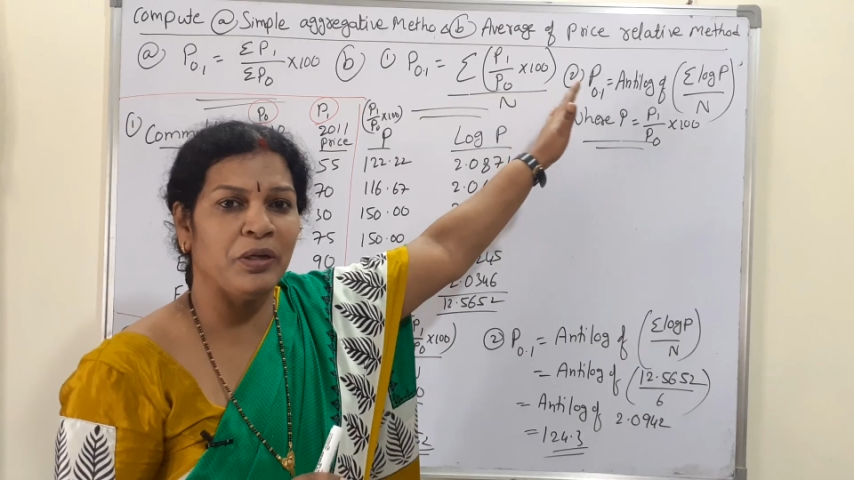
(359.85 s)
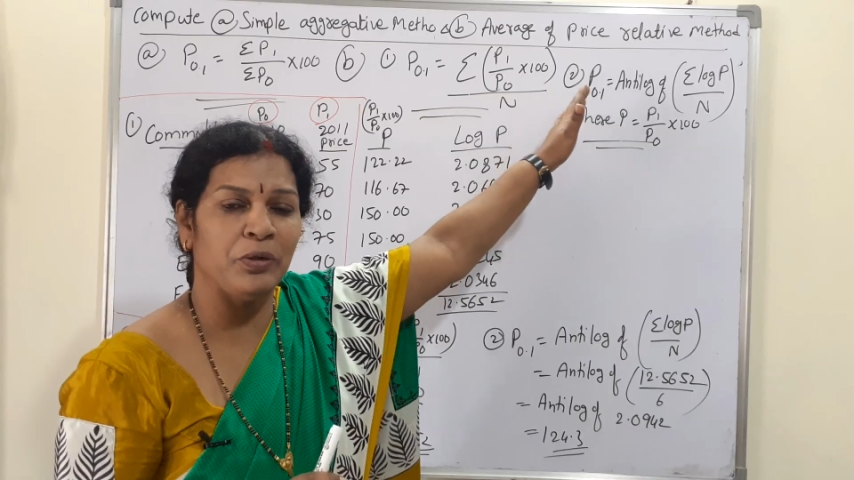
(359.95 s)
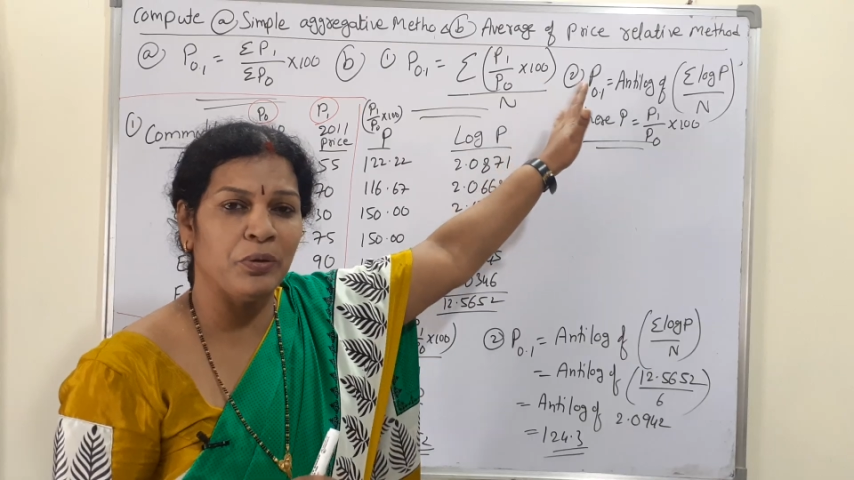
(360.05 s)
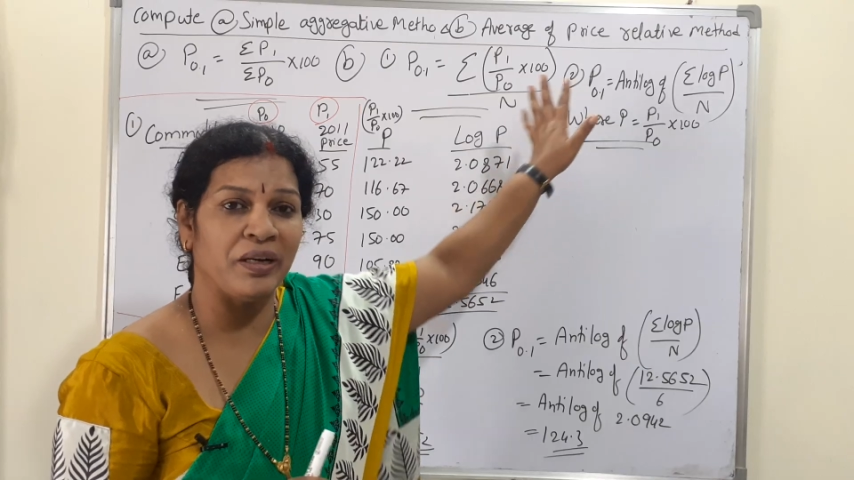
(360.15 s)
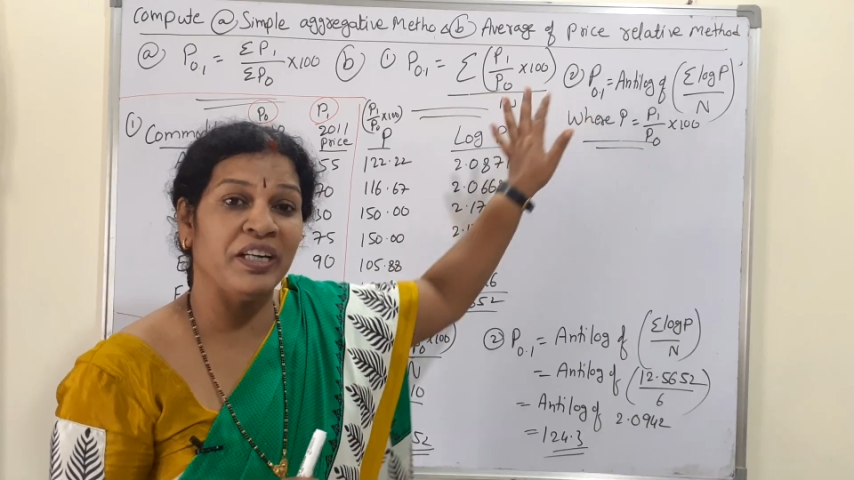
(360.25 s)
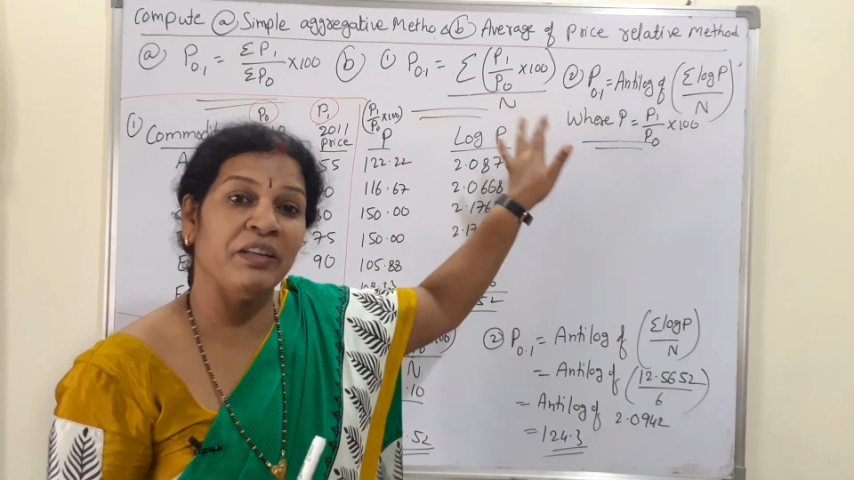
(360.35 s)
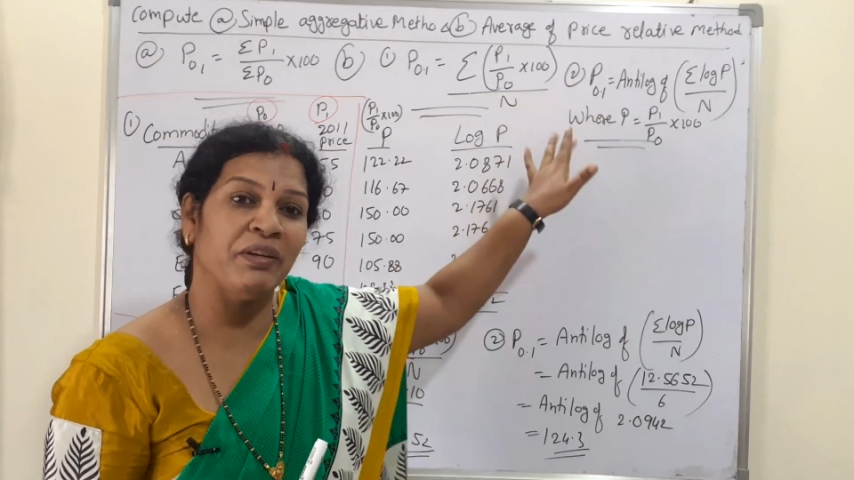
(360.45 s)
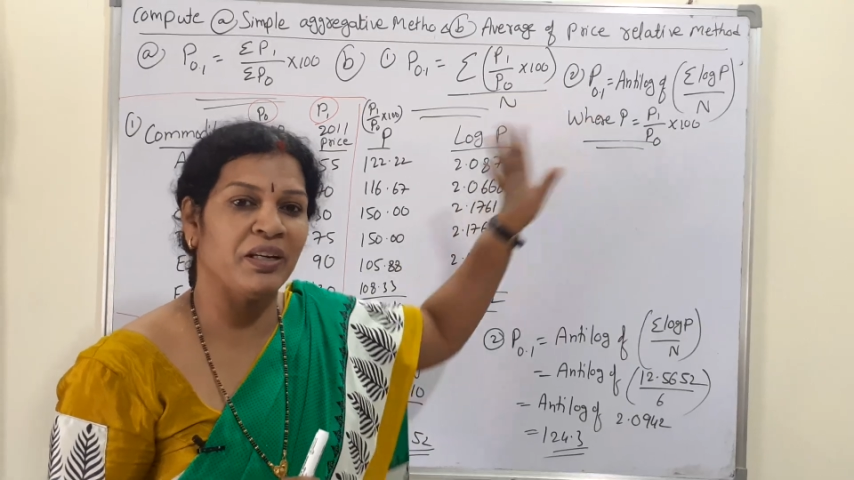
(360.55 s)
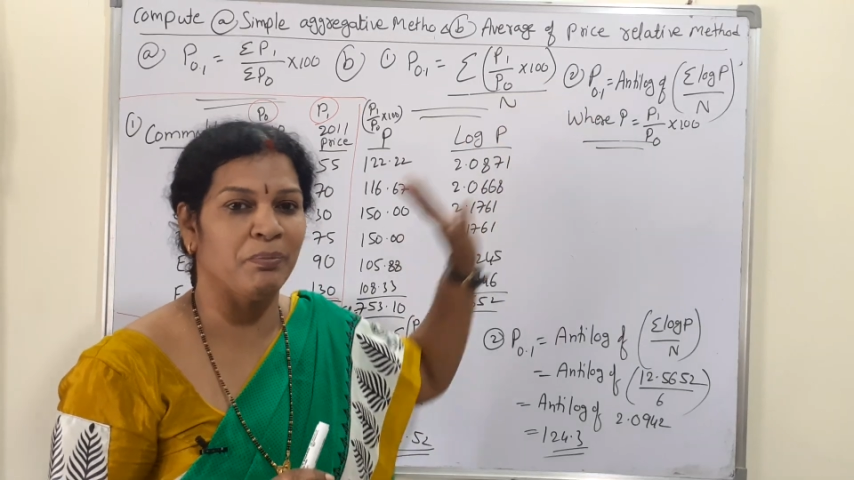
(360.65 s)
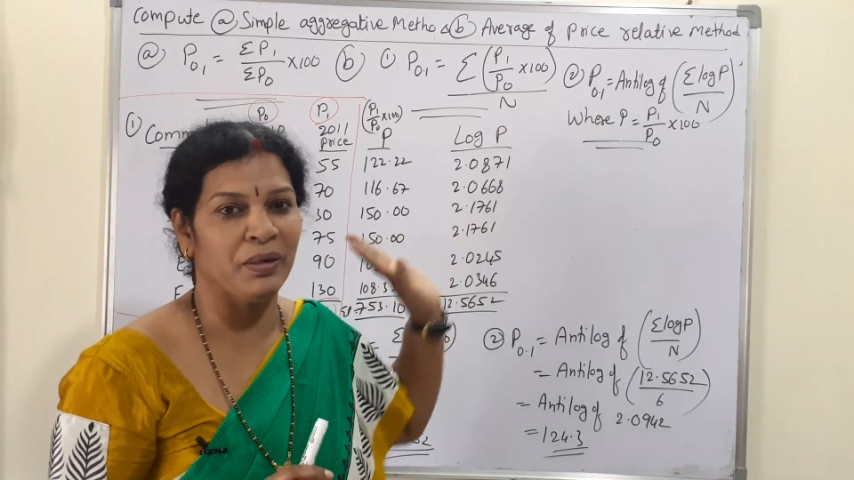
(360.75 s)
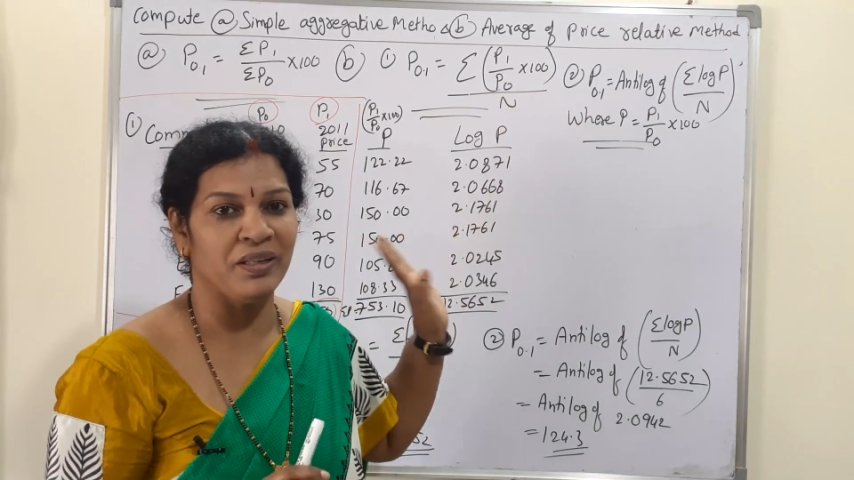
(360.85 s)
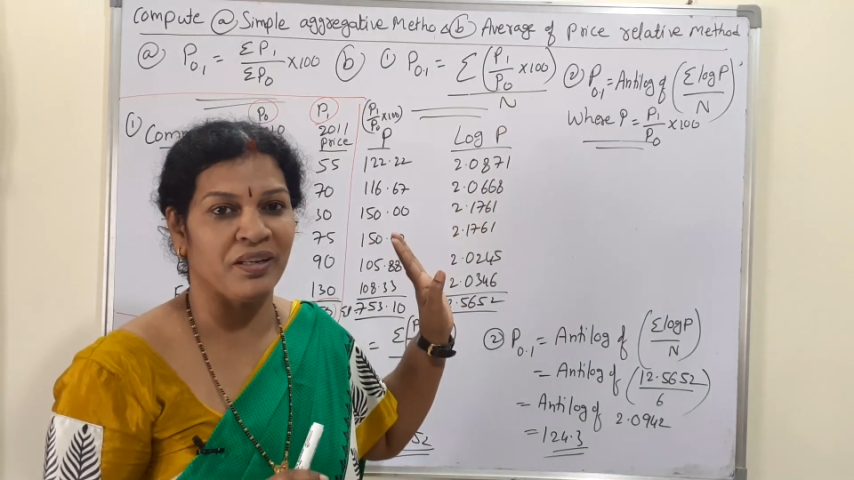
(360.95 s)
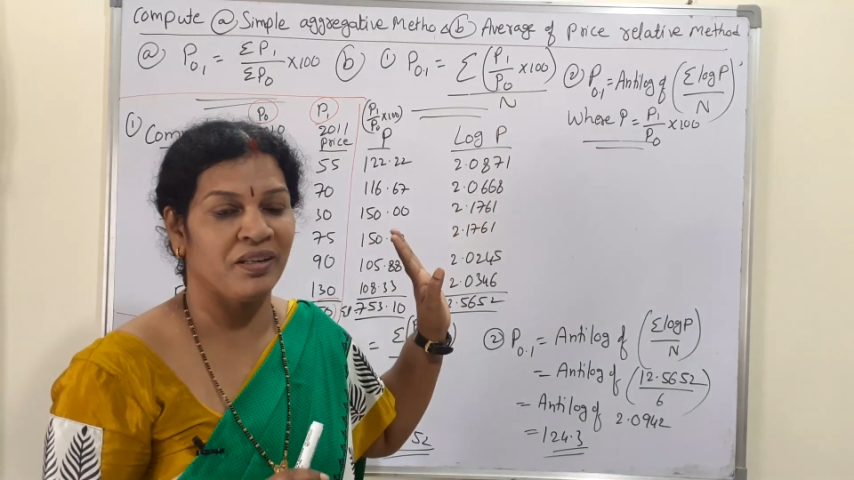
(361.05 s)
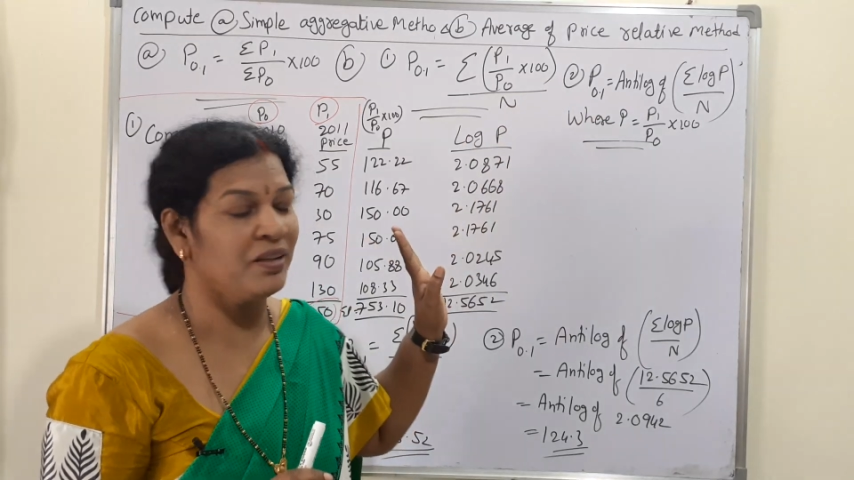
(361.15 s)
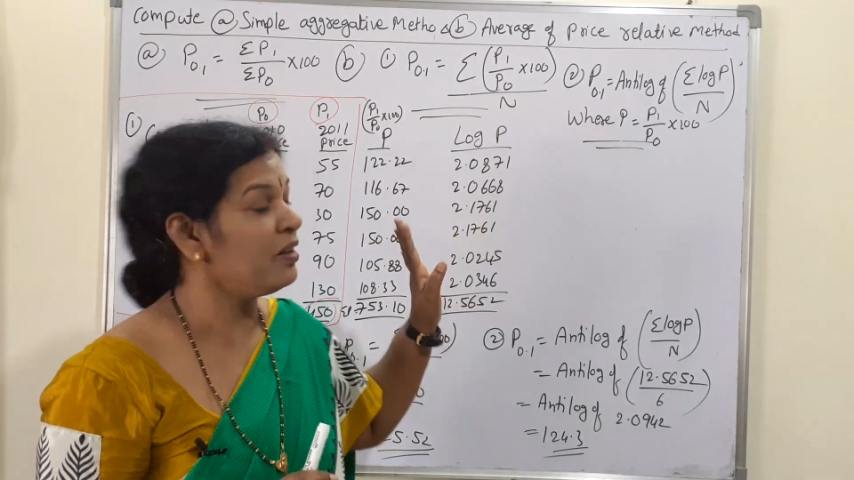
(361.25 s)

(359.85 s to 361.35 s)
into 100 divided by n.